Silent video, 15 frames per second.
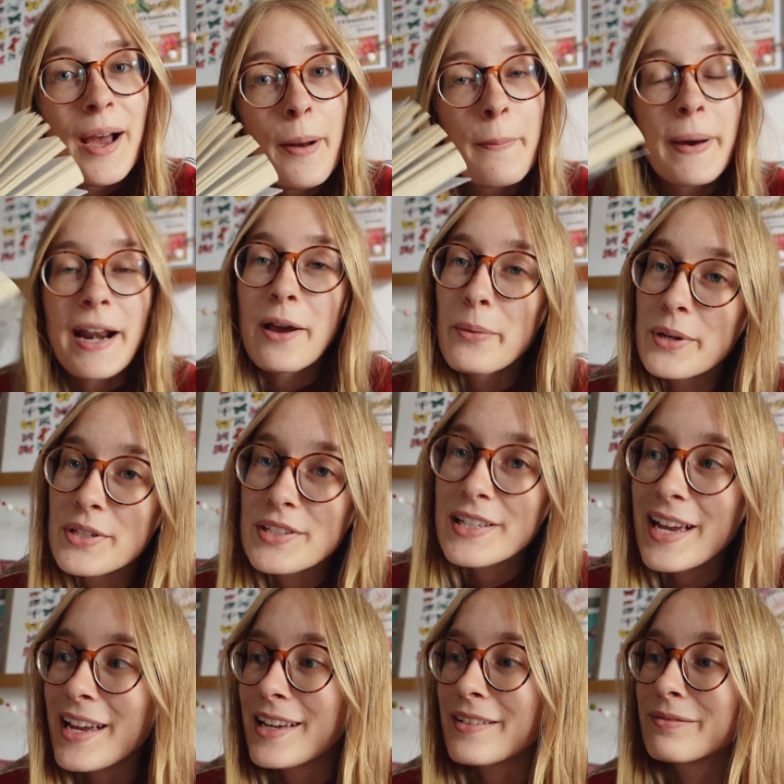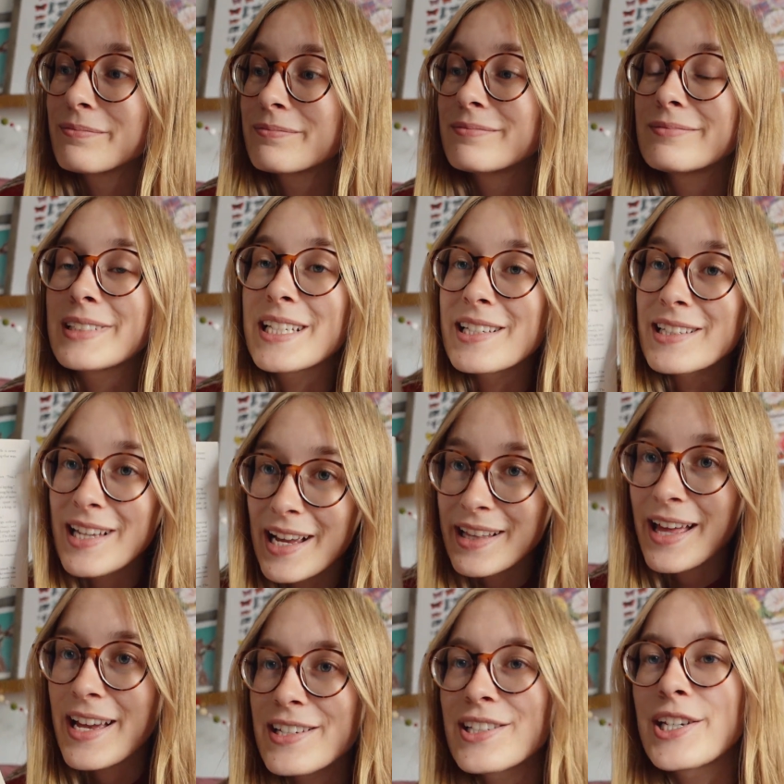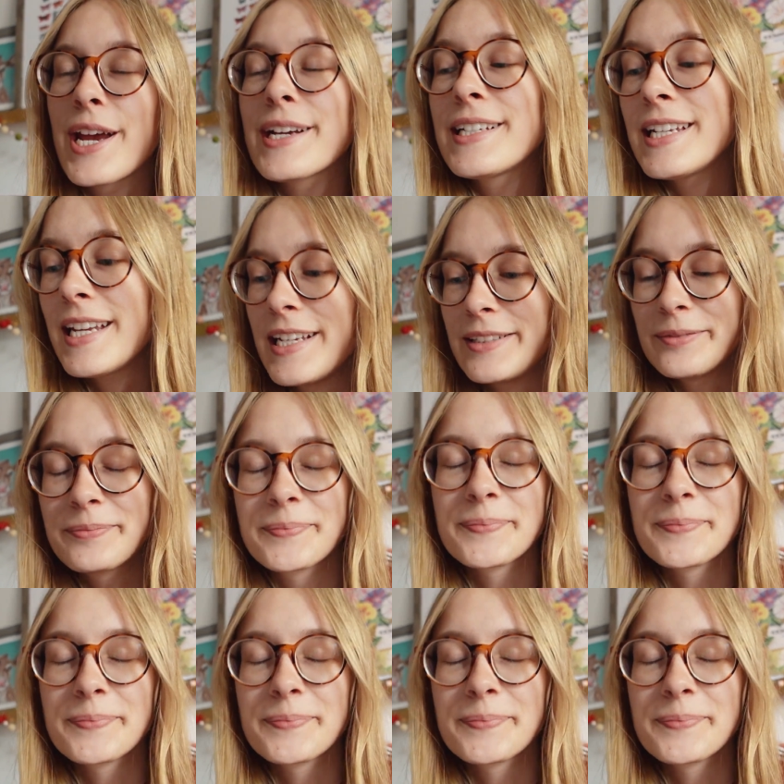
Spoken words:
But I will say, since I last checked in,